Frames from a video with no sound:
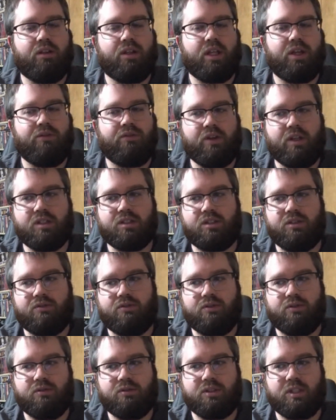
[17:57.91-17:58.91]
events of
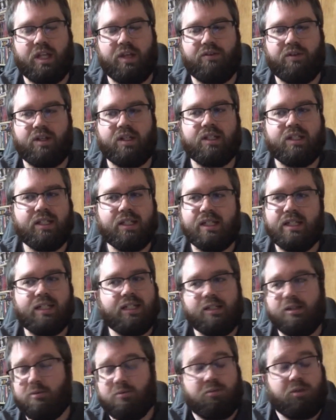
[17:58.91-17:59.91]
Stephen.
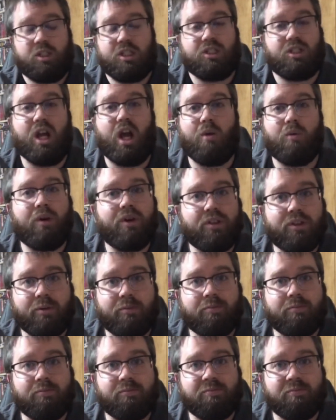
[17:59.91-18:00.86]
She's not with him.